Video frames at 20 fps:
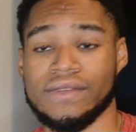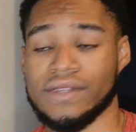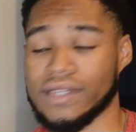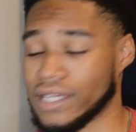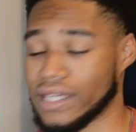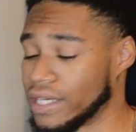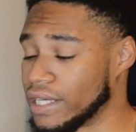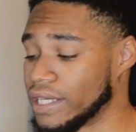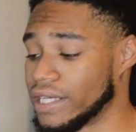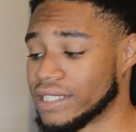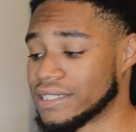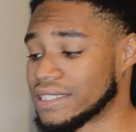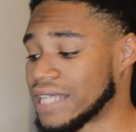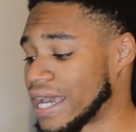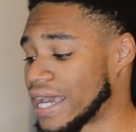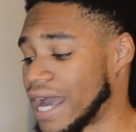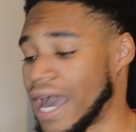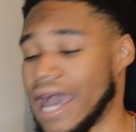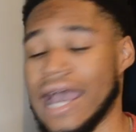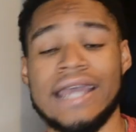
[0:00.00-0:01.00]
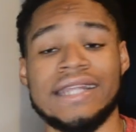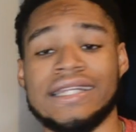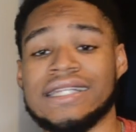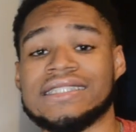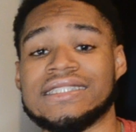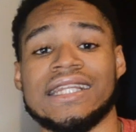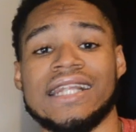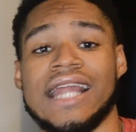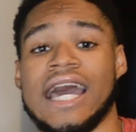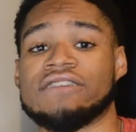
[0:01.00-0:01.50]
He is that guy. He
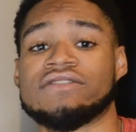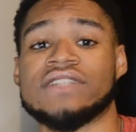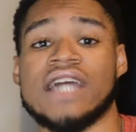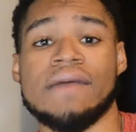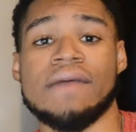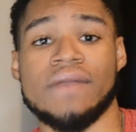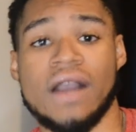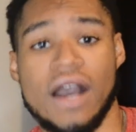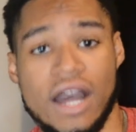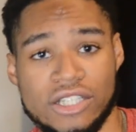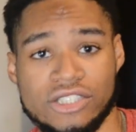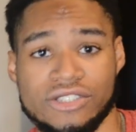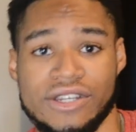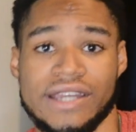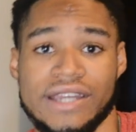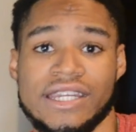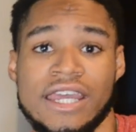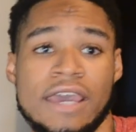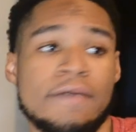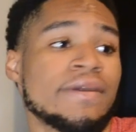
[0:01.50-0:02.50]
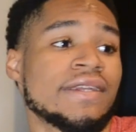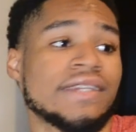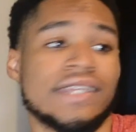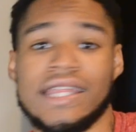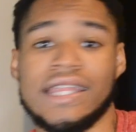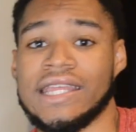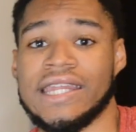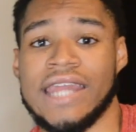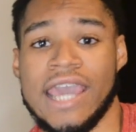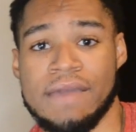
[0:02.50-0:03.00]
needs a lifetime contract. Him and
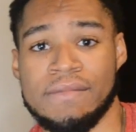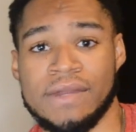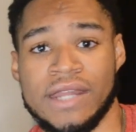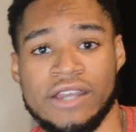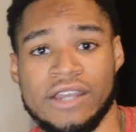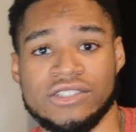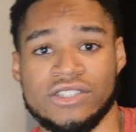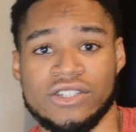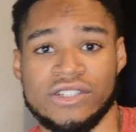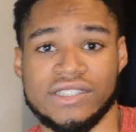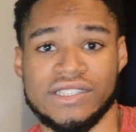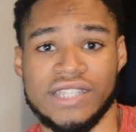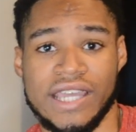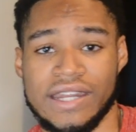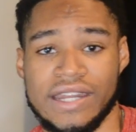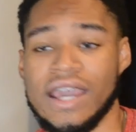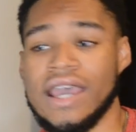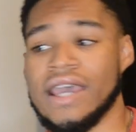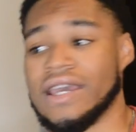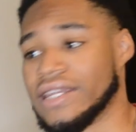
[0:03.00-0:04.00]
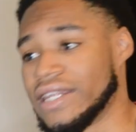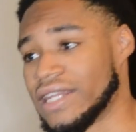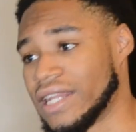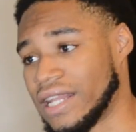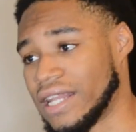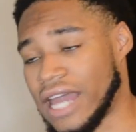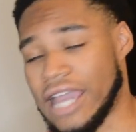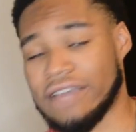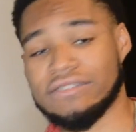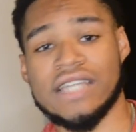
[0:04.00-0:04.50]
Dillingham in Arizona State need a
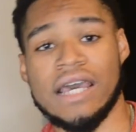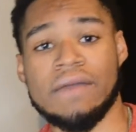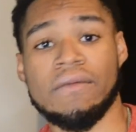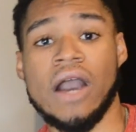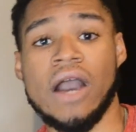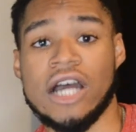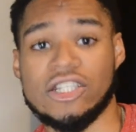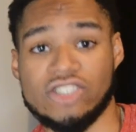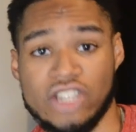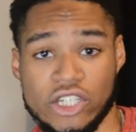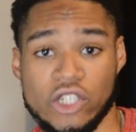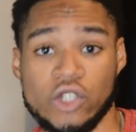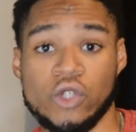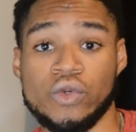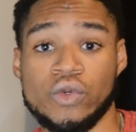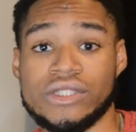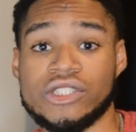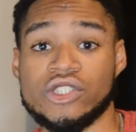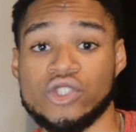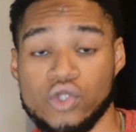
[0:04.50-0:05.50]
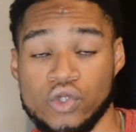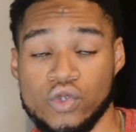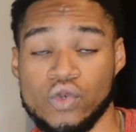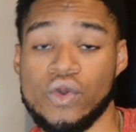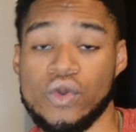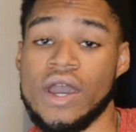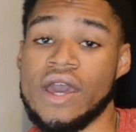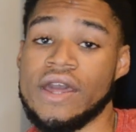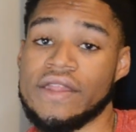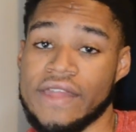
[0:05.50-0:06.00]
lifetime contract. Who is
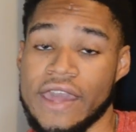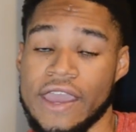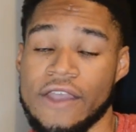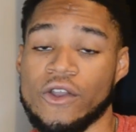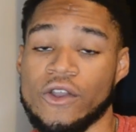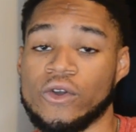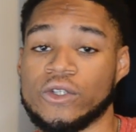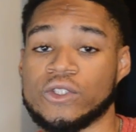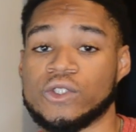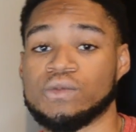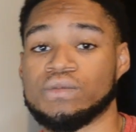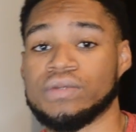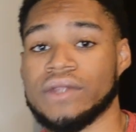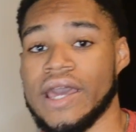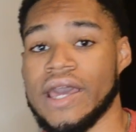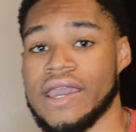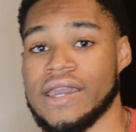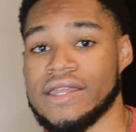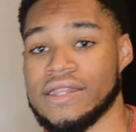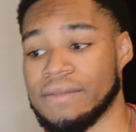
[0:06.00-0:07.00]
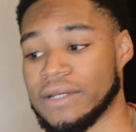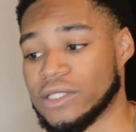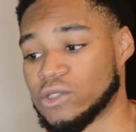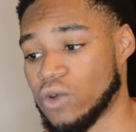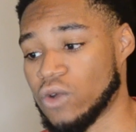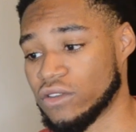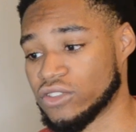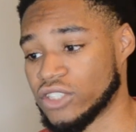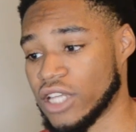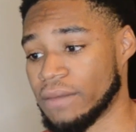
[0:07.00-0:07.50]
who they are going to play in the Big
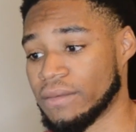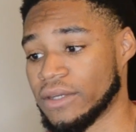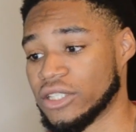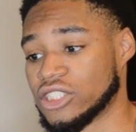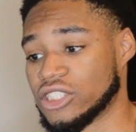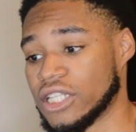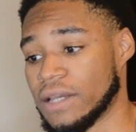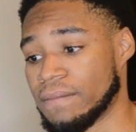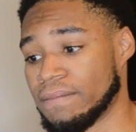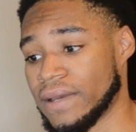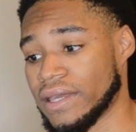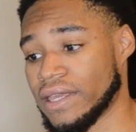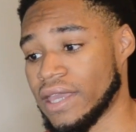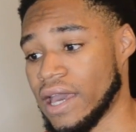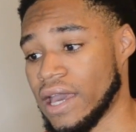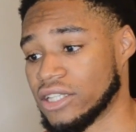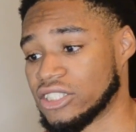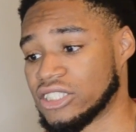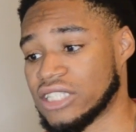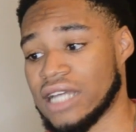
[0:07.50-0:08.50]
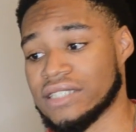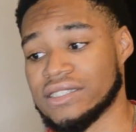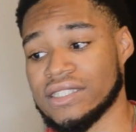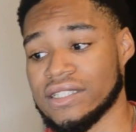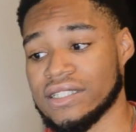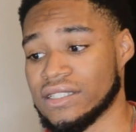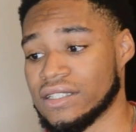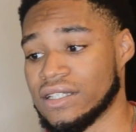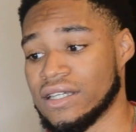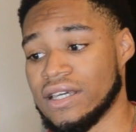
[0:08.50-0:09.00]
12 championship. But yeah, shout
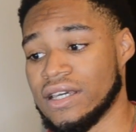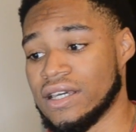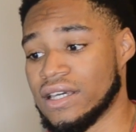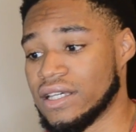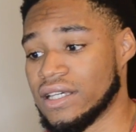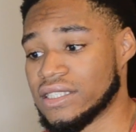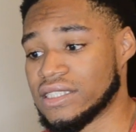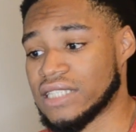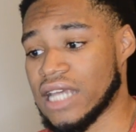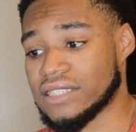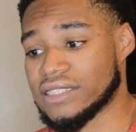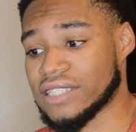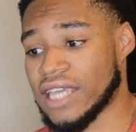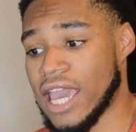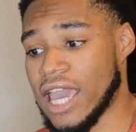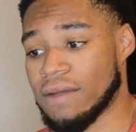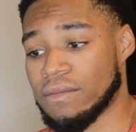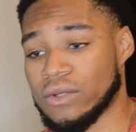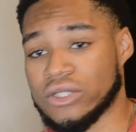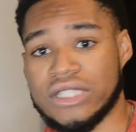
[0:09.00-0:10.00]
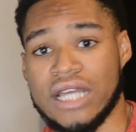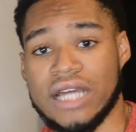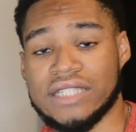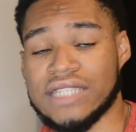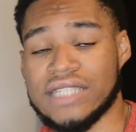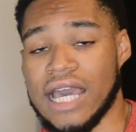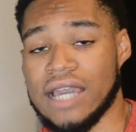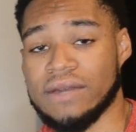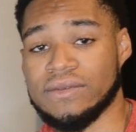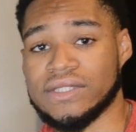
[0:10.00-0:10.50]
out to Campbell, shout out
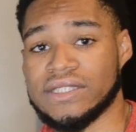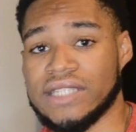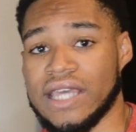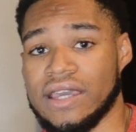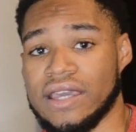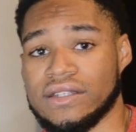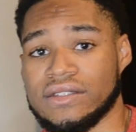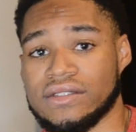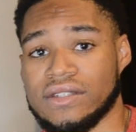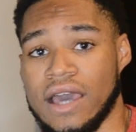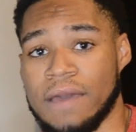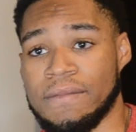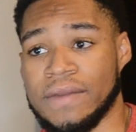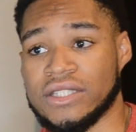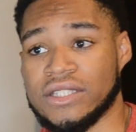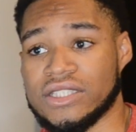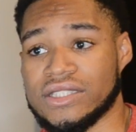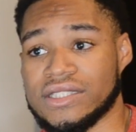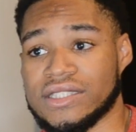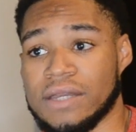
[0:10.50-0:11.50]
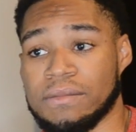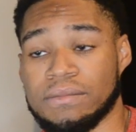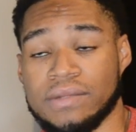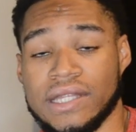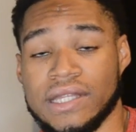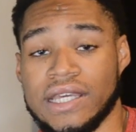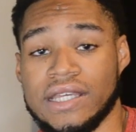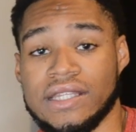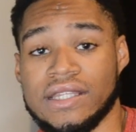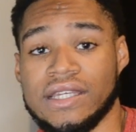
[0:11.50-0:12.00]
to Iowa State. Just
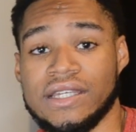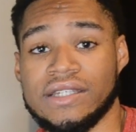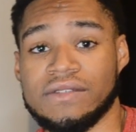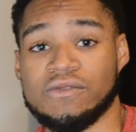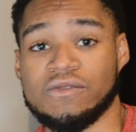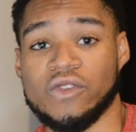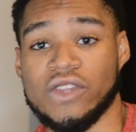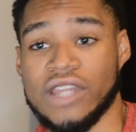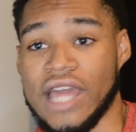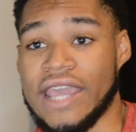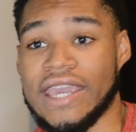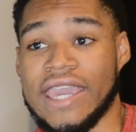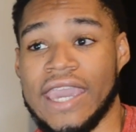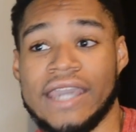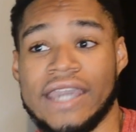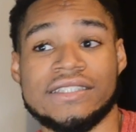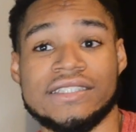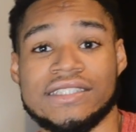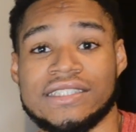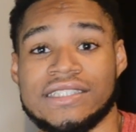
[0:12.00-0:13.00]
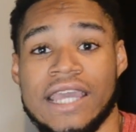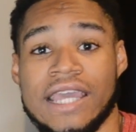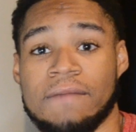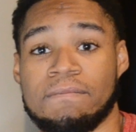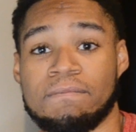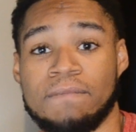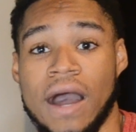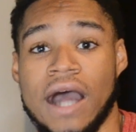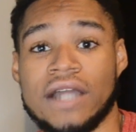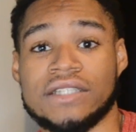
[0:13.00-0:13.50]
completely let Kansas
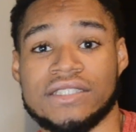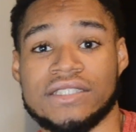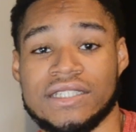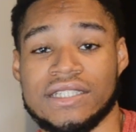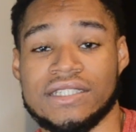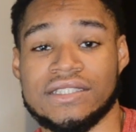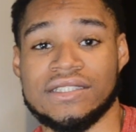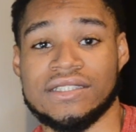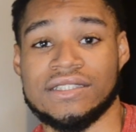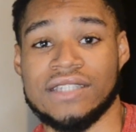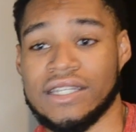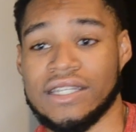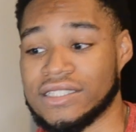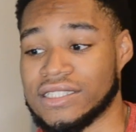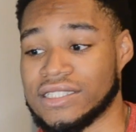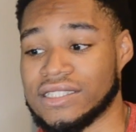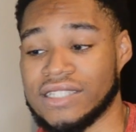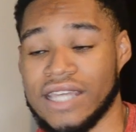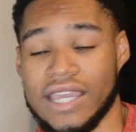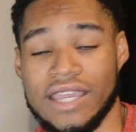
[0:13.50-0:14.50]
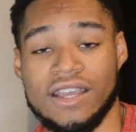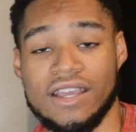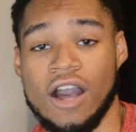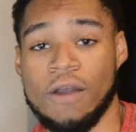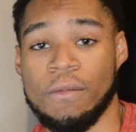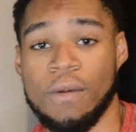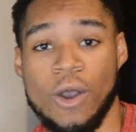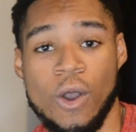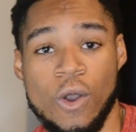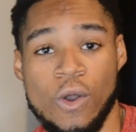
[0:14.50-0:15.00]
State botch this. They just stayed
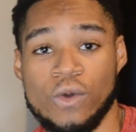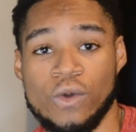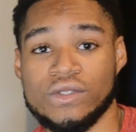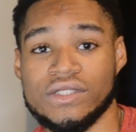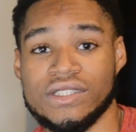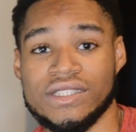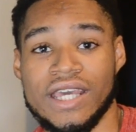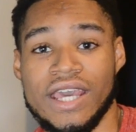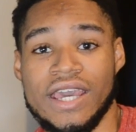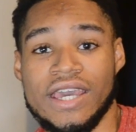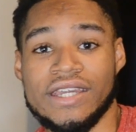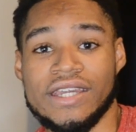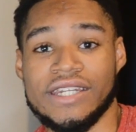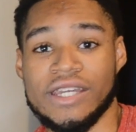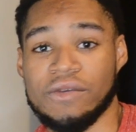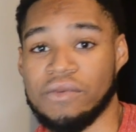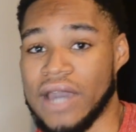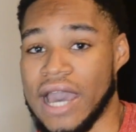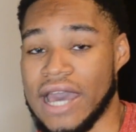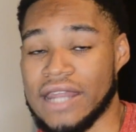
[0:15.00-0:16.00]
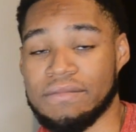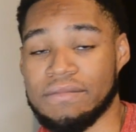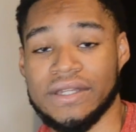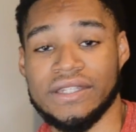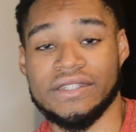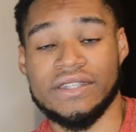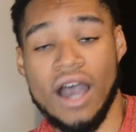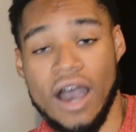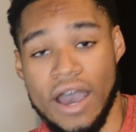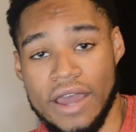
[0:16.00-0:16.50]
composed, did what had to be
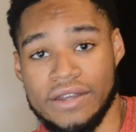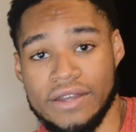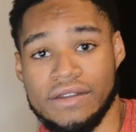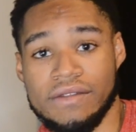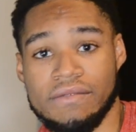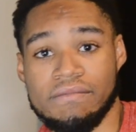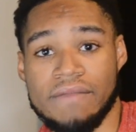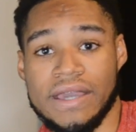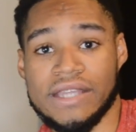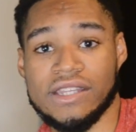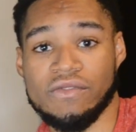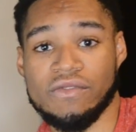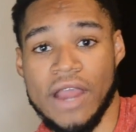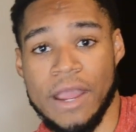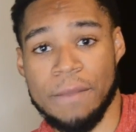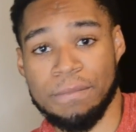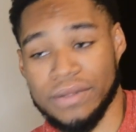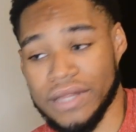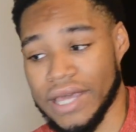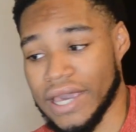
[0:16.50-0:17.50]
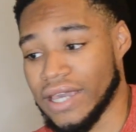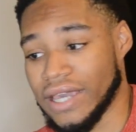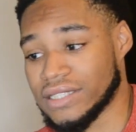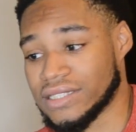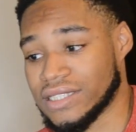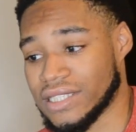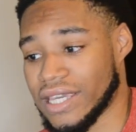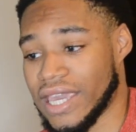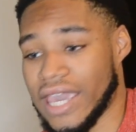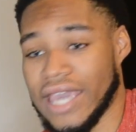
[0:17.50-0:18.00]
done, made the right plays,
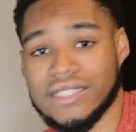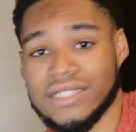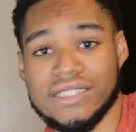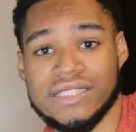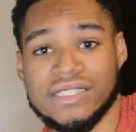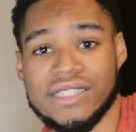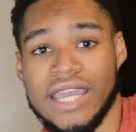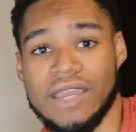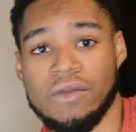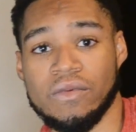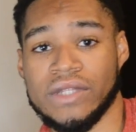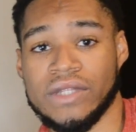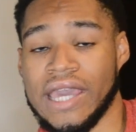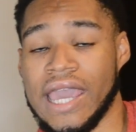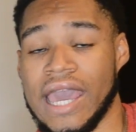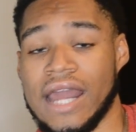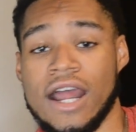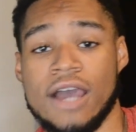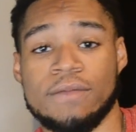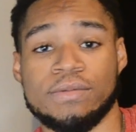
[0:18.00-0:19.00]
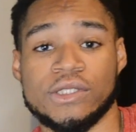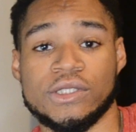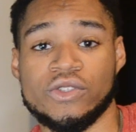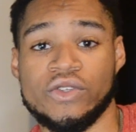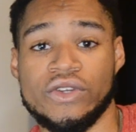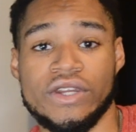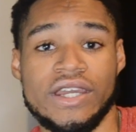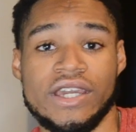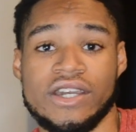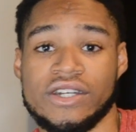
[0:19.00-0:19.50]
and then Kansas State, when they had
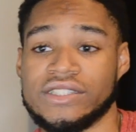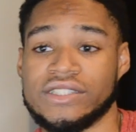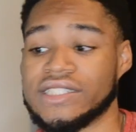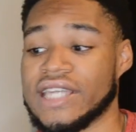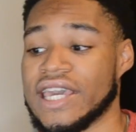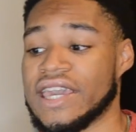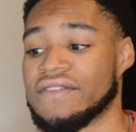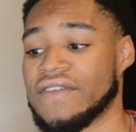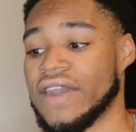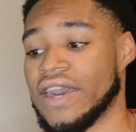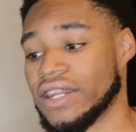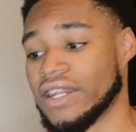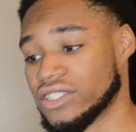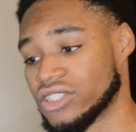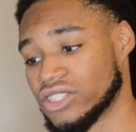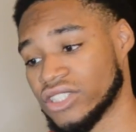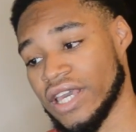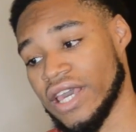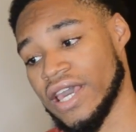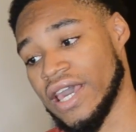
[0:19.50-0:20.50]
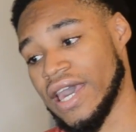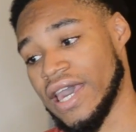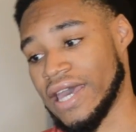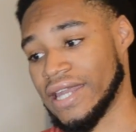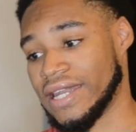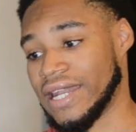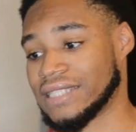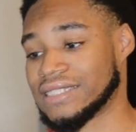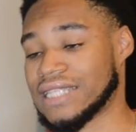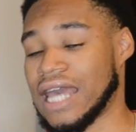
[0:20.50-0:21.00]
opportunity, couldn't take advantage.
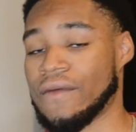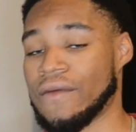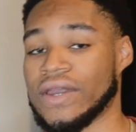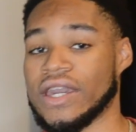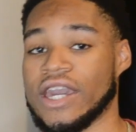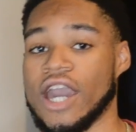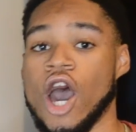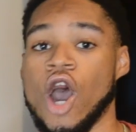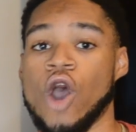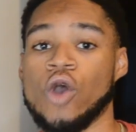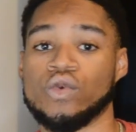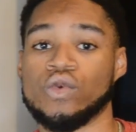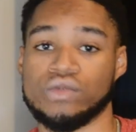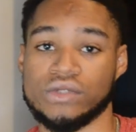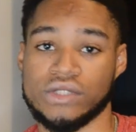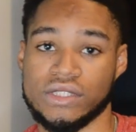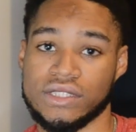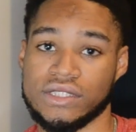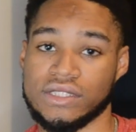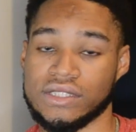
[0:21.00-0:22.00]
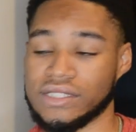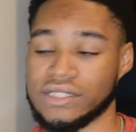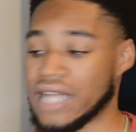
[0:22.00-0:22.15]
And that's how it goes.